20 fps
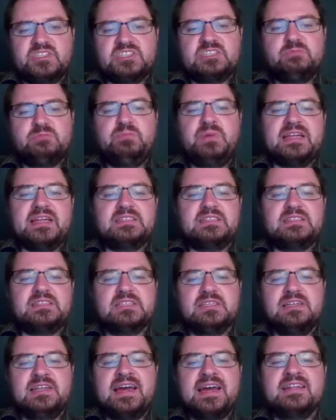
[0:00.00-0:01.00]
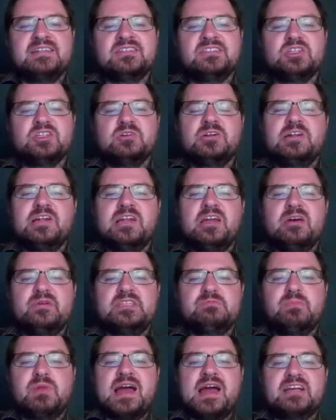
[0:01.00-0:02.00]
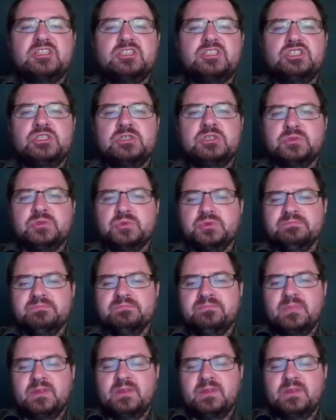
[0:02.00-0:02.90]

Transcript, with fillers: The spit lands on Chloe's black shoe.